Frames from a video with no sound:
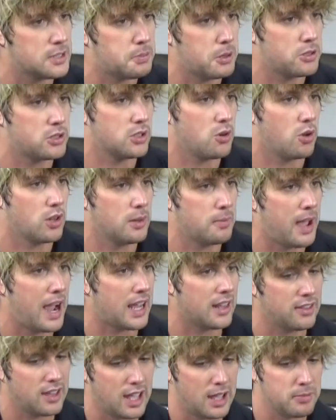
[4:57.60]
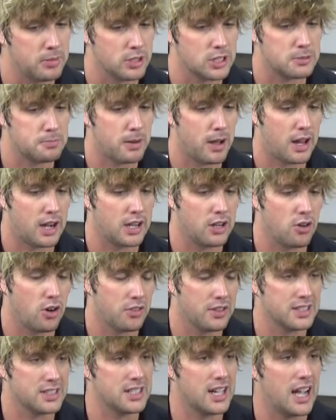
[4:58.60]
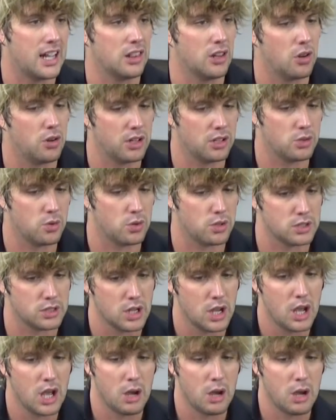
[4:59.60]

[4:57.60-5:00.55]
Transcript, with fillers: is supposed to go on the back of the ambulance body or on the side loading doors.